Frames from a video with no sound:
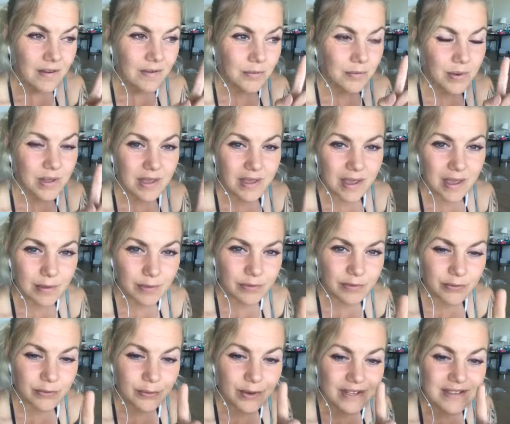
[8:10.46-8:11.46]
we are able
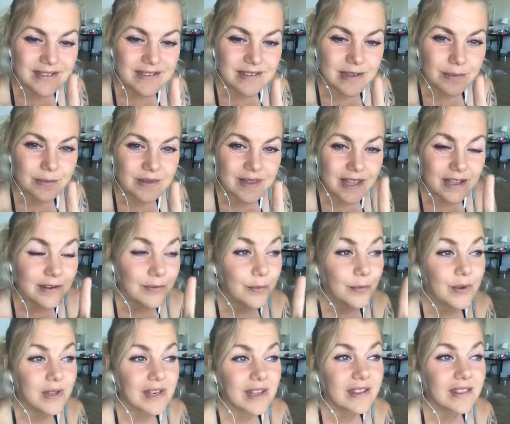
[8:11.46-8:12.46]
to accept that
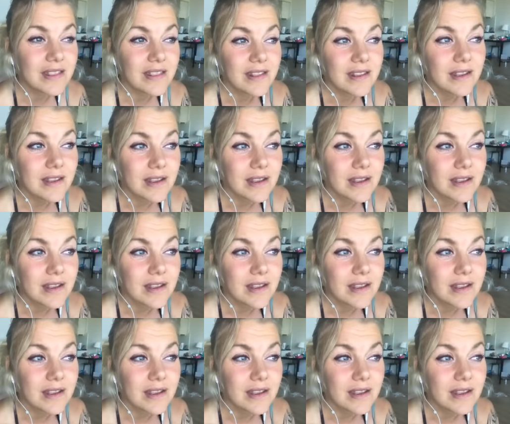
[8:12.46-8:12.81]
when in